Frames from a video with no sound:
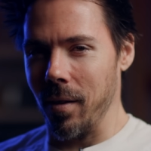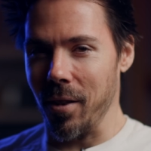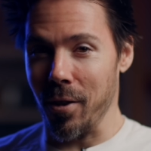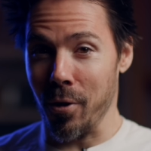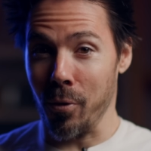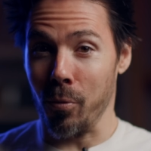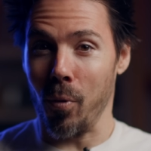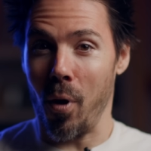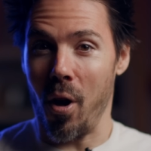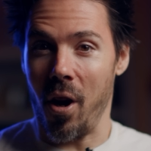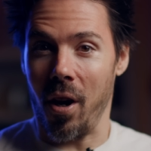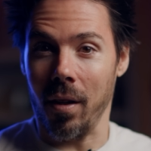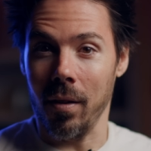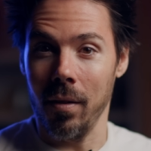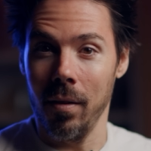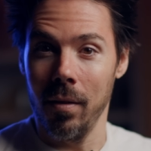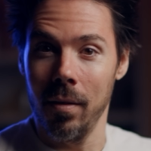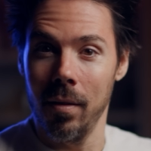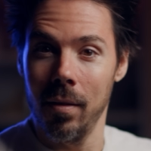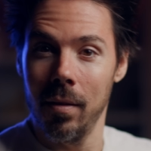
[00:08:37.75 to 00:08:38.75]
You're wrong.
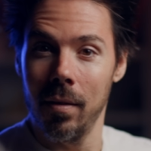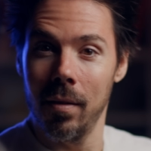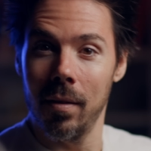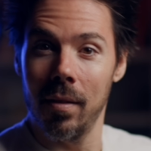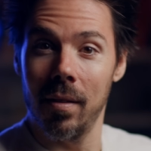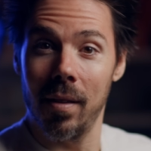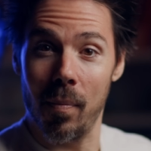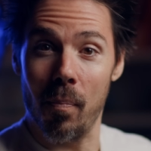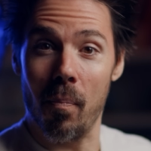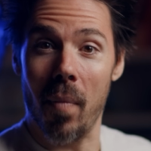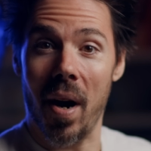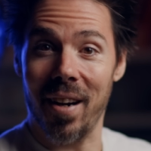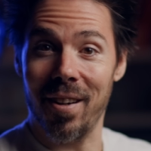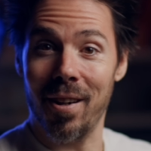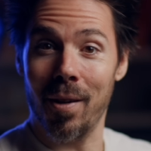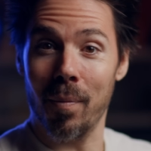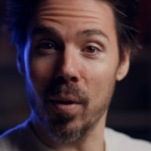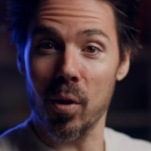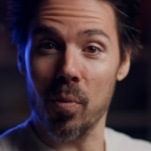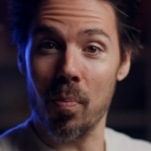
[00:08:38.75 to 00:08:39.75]
My
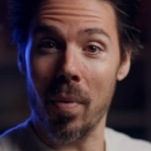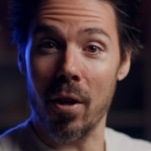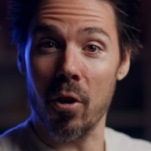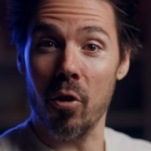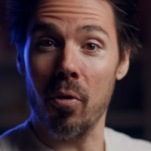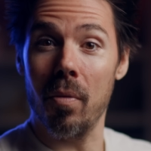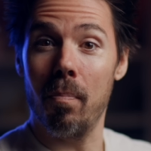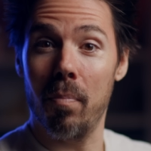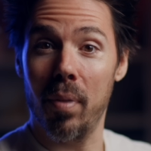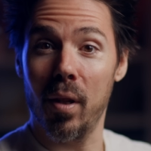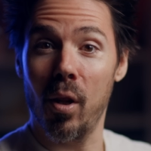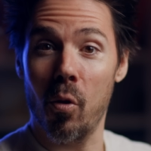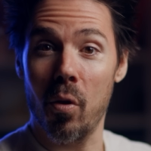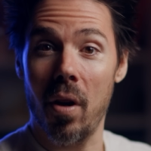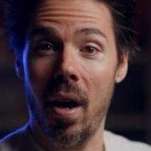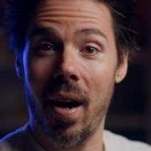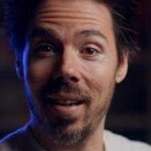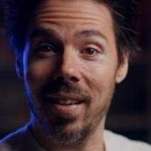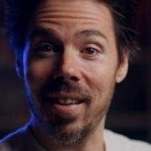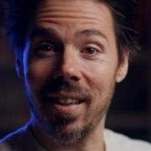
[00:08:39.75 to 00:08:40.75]
number's better. Below
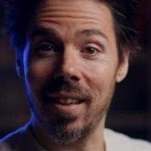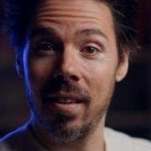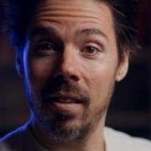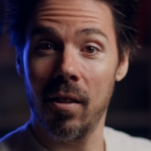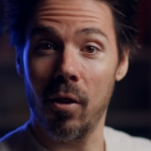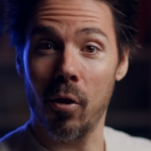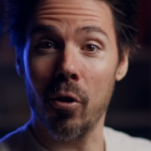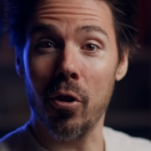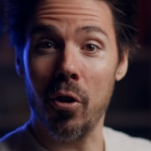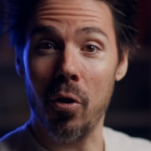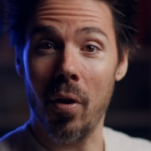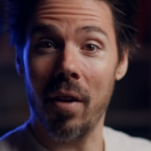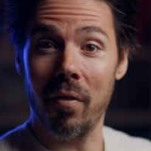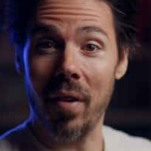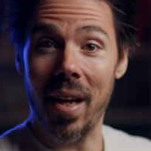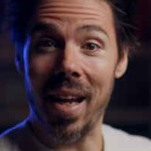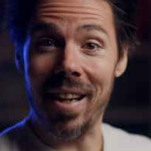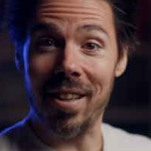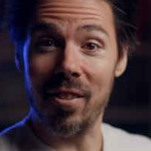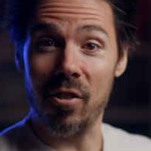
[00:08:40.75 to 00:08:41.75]
ninety or you have
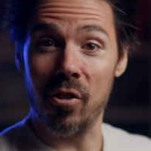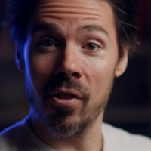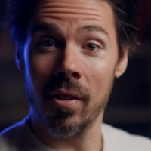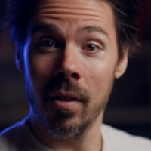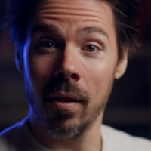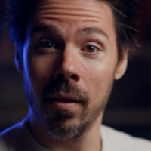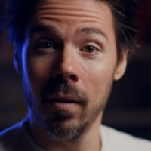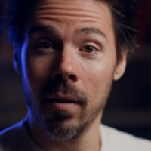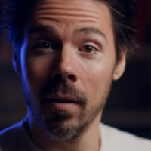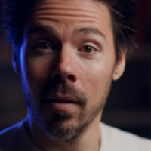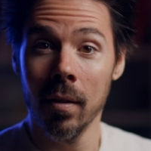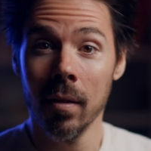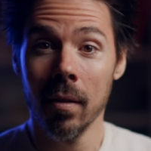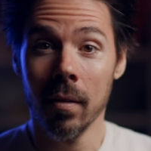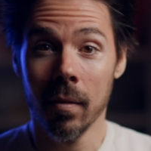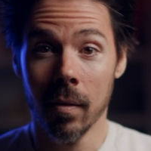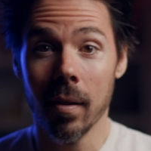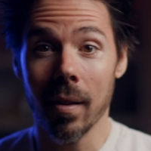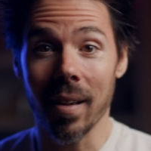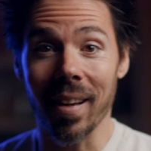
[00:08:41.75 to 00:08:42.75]
AIDS.
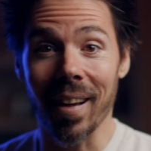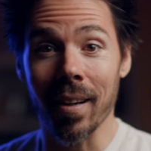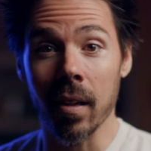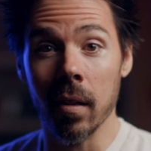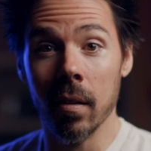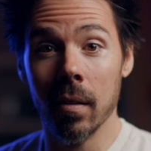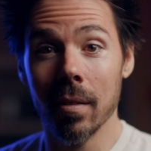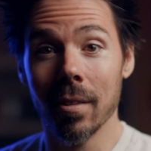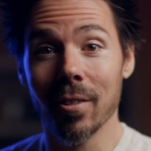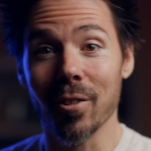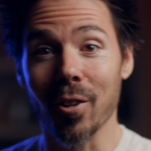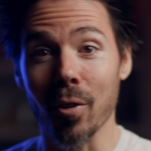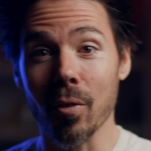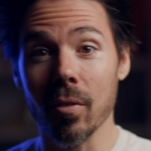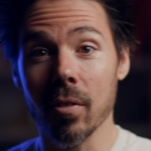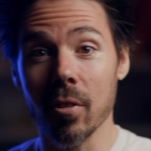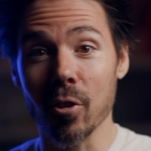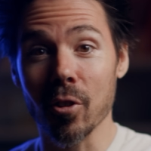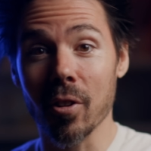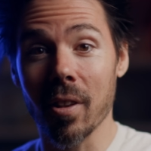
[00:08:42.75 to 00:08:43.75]
Yeah. So
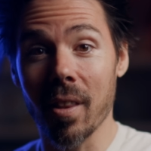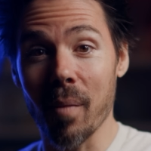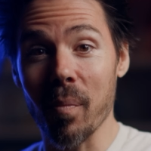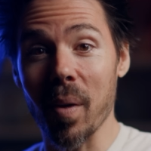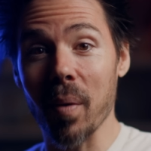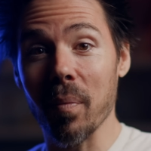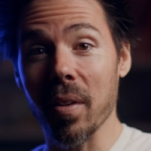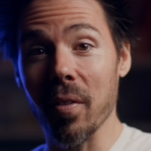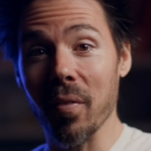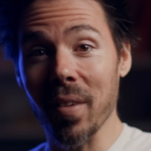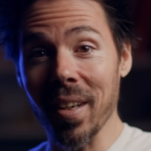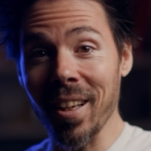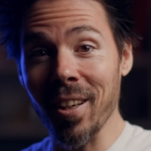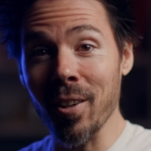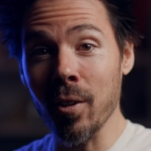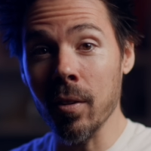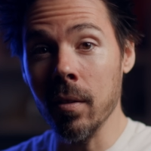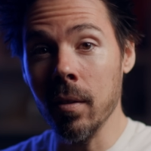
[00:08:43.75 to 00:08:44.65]
just thumb up the video.